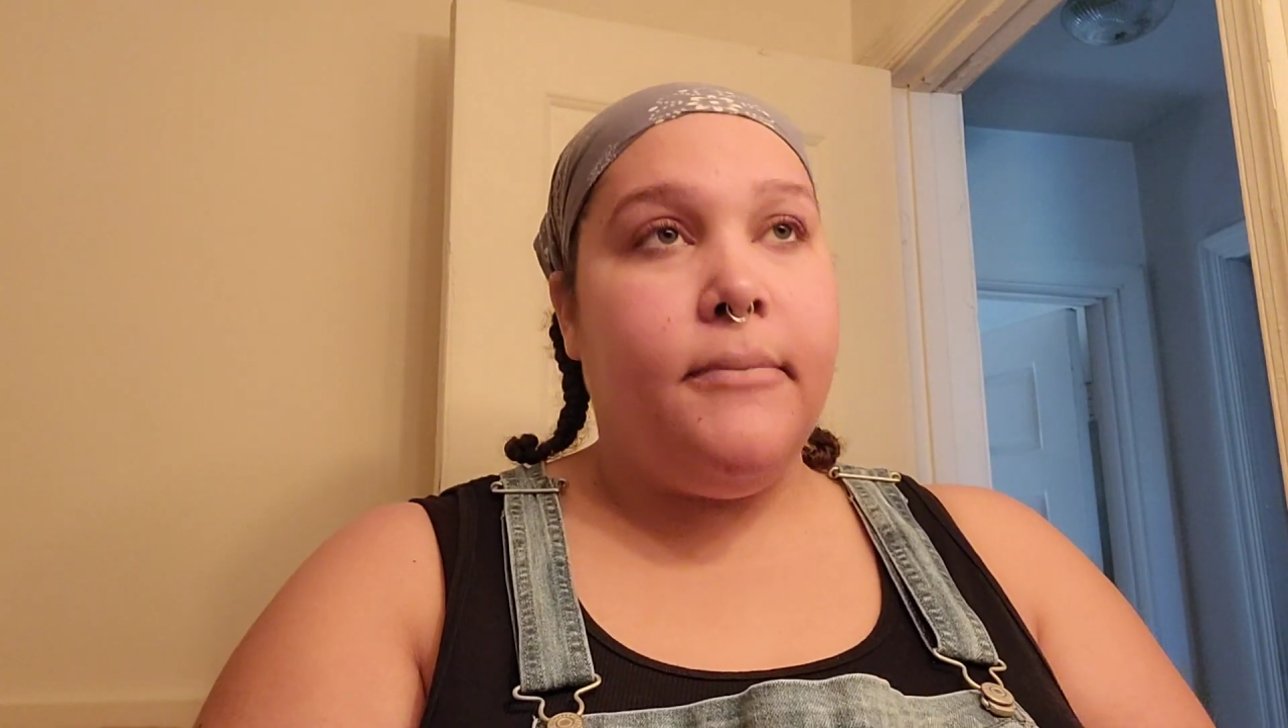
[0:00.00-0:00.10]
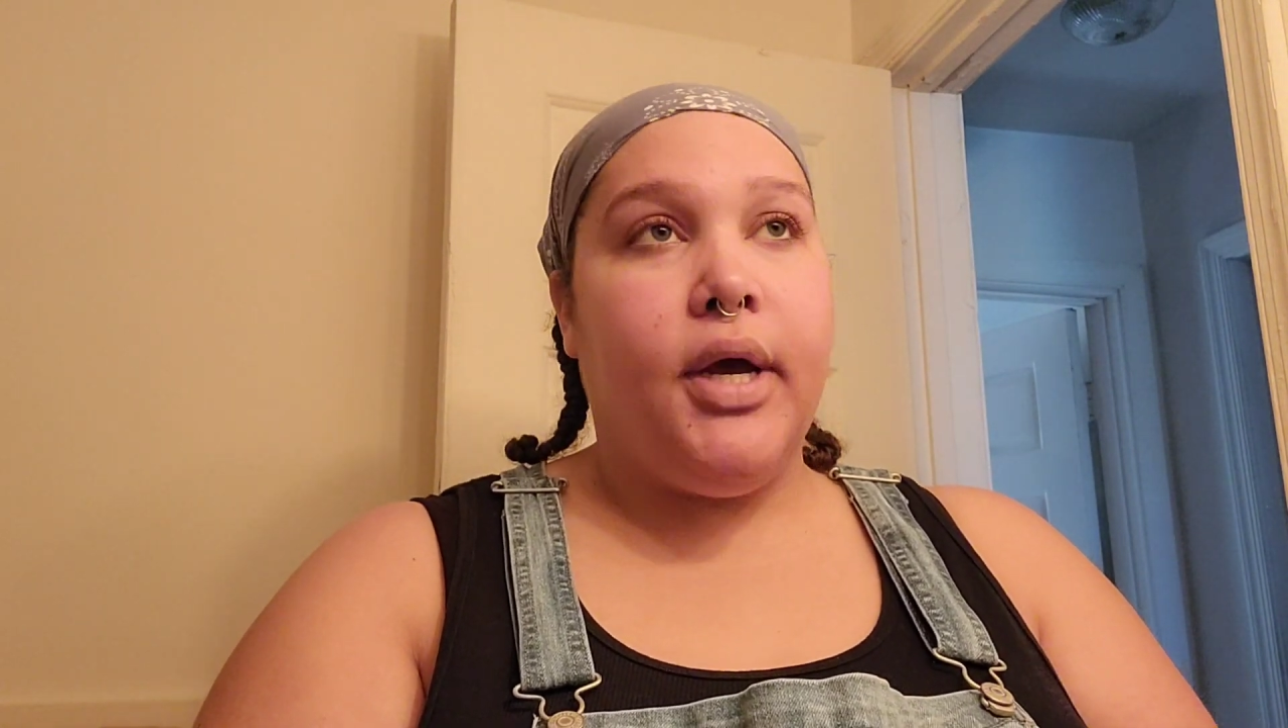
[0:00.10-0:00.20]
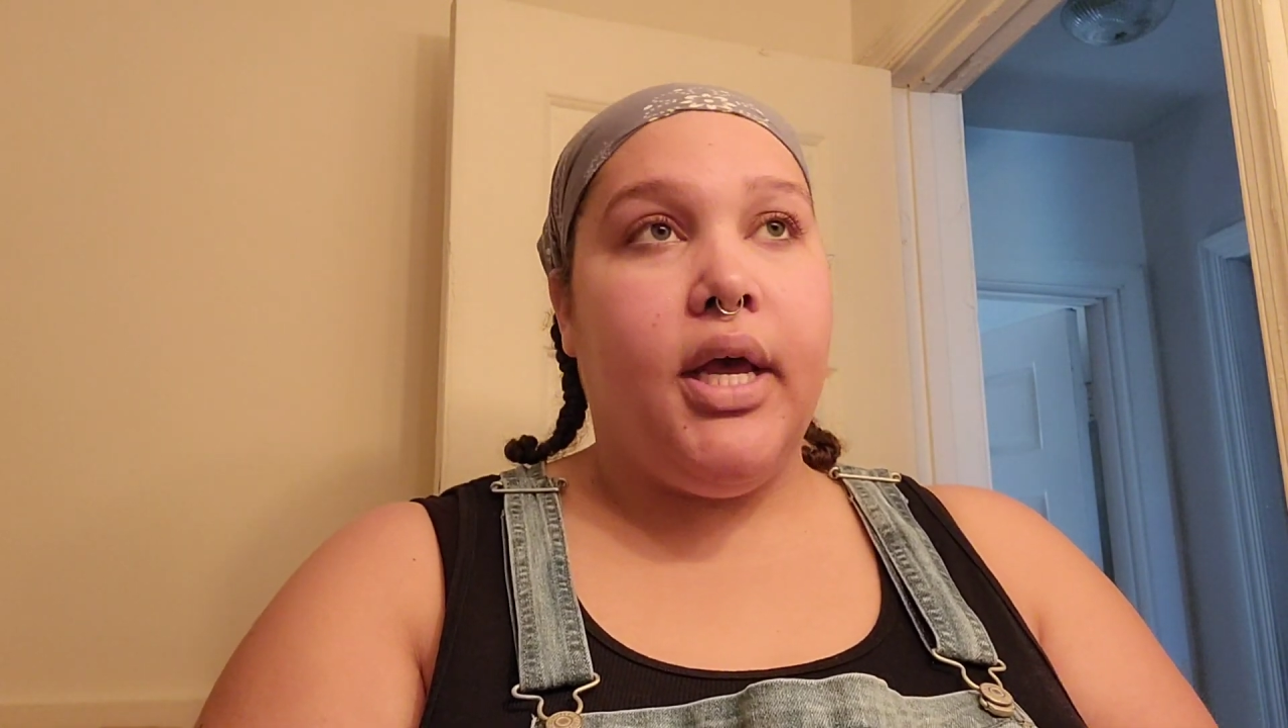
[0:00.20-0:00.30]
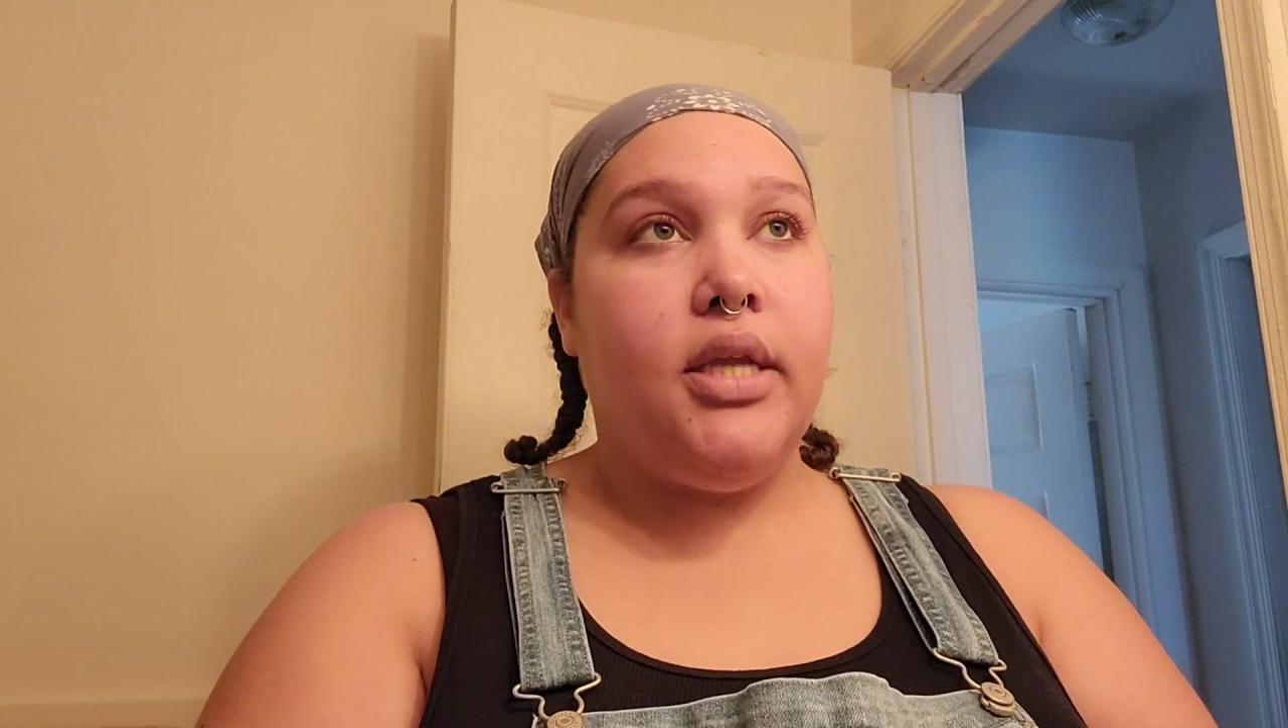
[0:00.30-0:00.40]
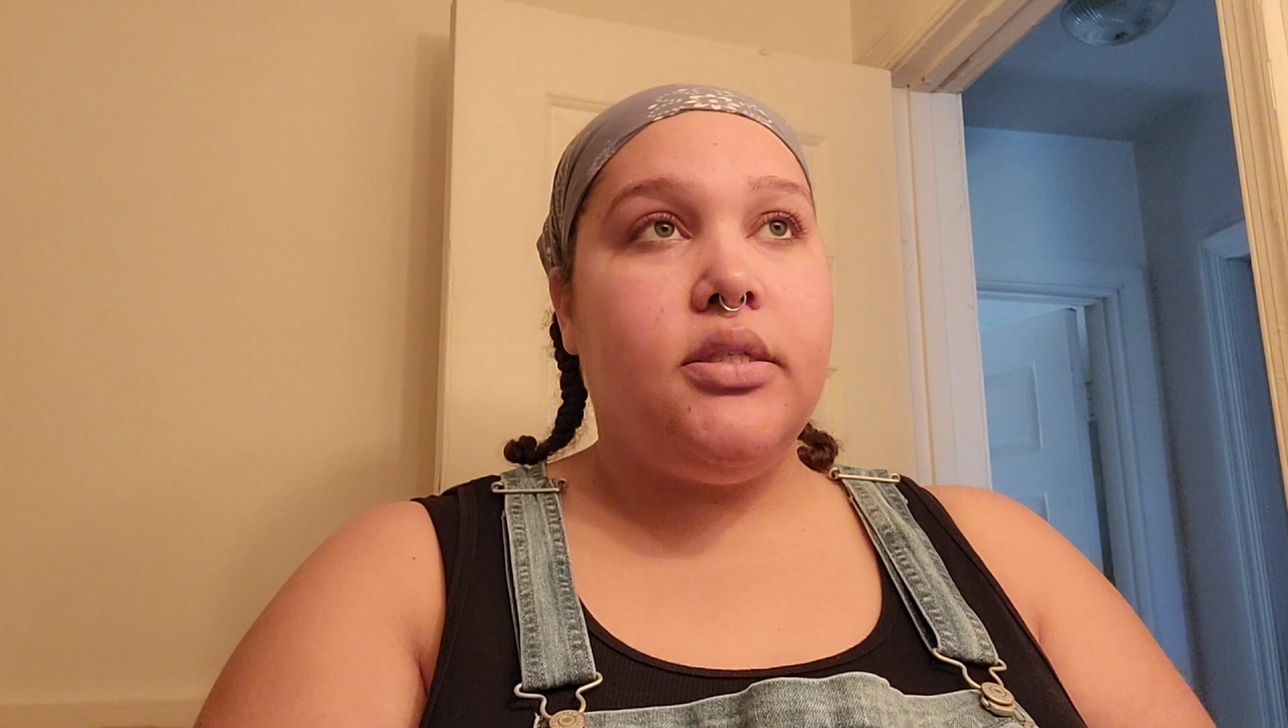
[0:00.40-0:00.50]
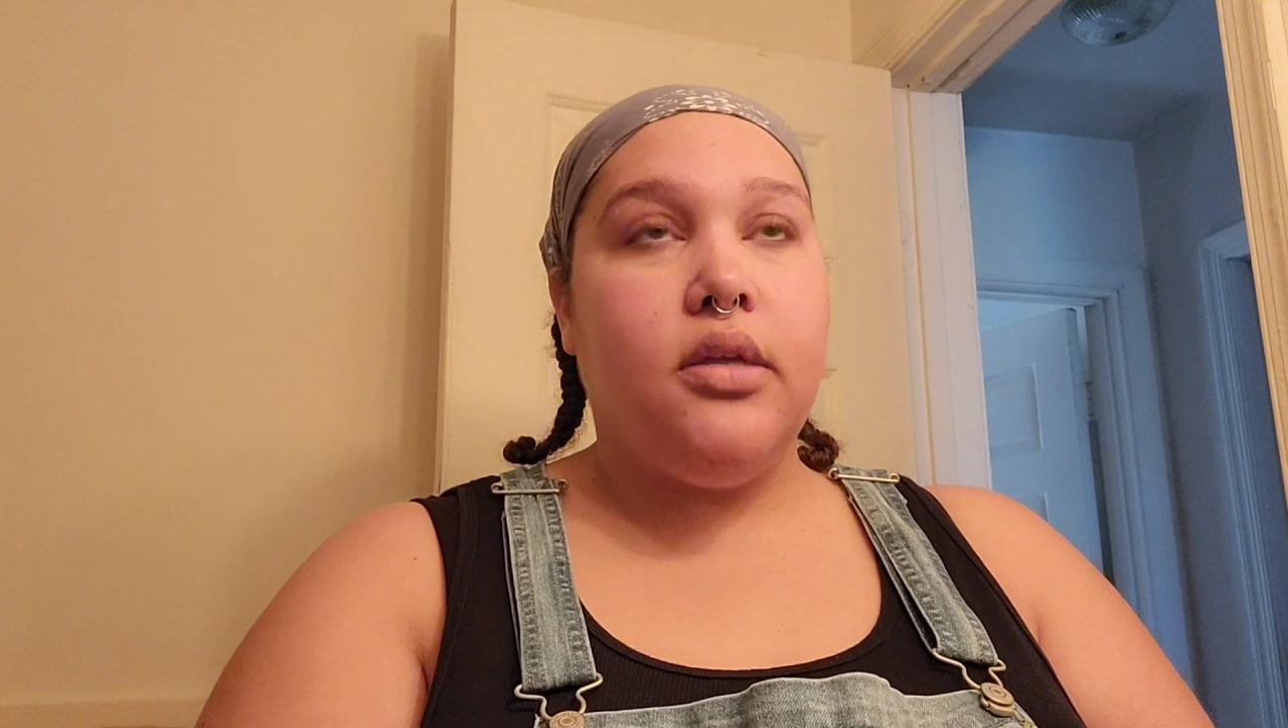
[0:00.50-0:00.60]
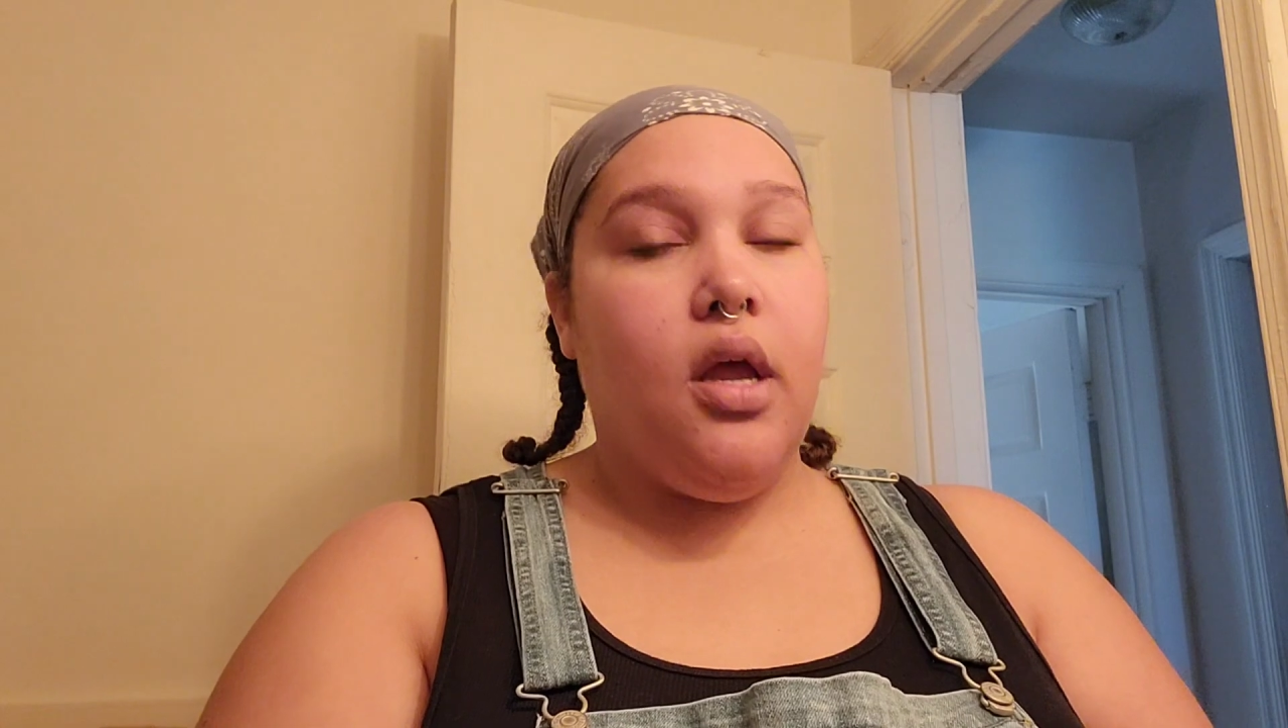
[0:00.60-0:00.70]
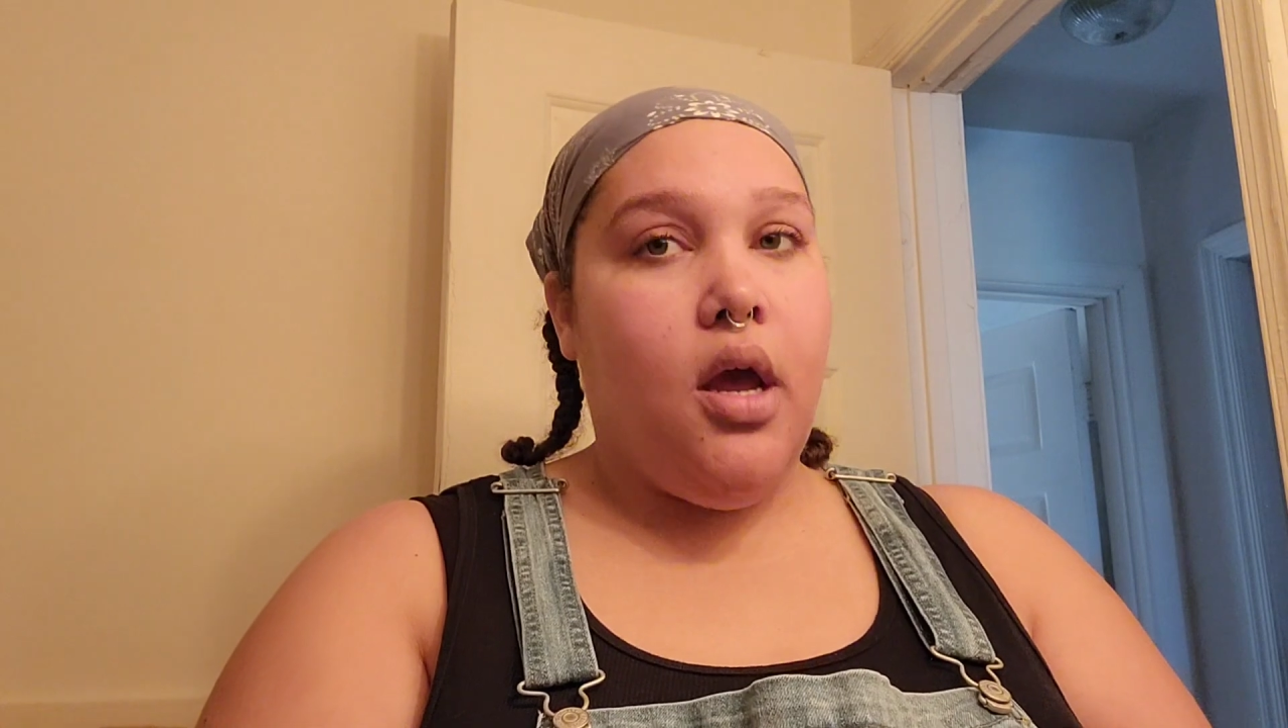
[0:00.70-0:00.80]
but